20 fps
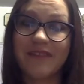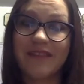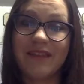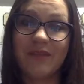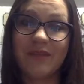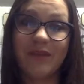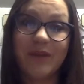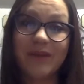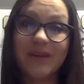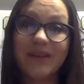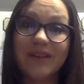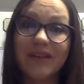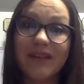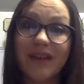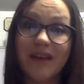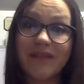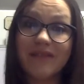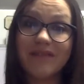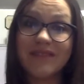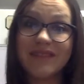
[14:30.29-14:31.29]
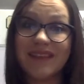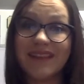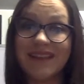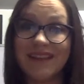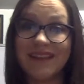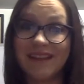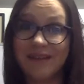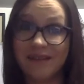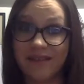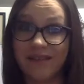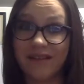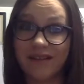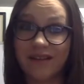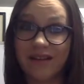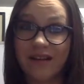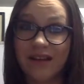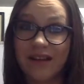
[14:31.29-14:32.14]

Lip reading: that we would love to hear.